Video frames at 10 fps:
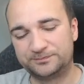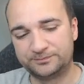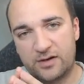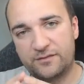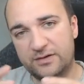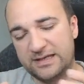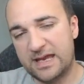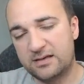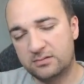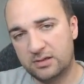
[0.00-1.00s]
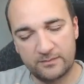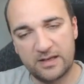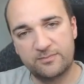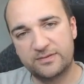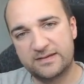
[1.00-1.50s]
Seraphon, again,
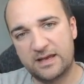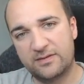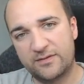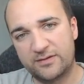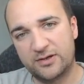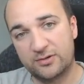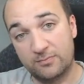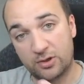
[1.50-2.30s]
can put together very good